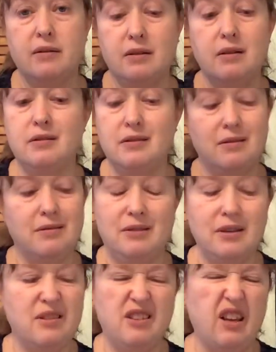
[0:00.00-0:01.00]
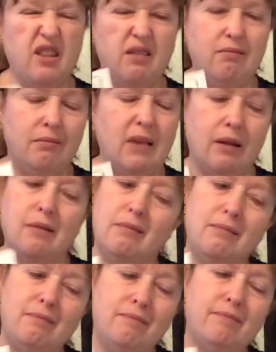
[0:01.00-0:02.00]
This is like
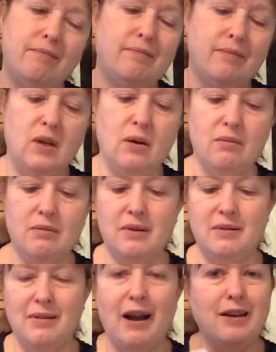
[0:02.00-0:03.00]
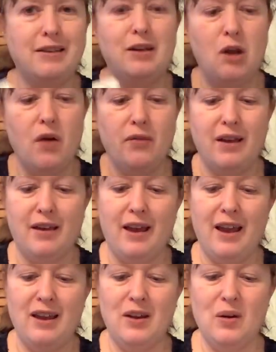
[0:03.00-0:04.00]
you know, icing on the
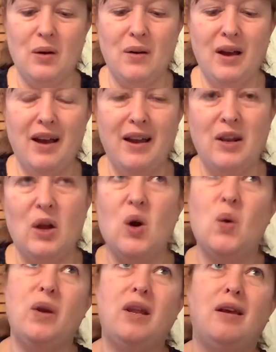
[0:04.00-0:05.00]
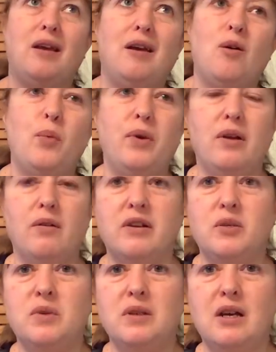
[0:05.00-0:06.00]
cake. You know when you open your
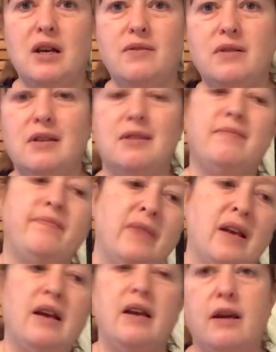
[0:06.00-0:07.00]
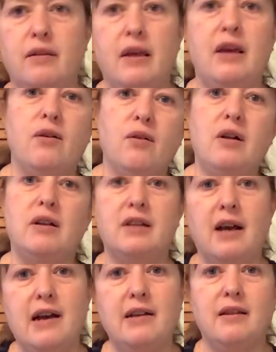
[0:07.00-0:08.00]
Christmas gifts and you think you're all
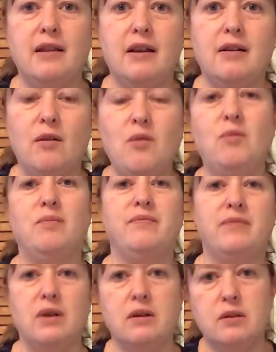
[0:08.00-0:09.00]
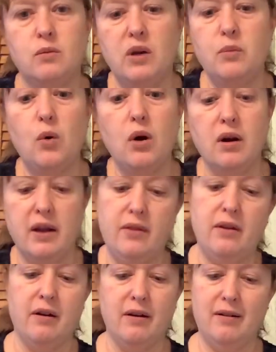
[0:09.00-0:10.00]
done, and then oh, there's one more in
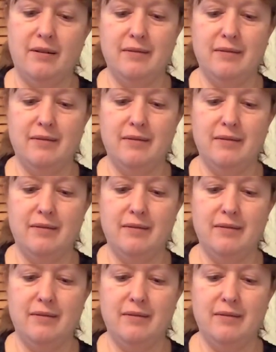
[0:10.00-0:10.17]
there.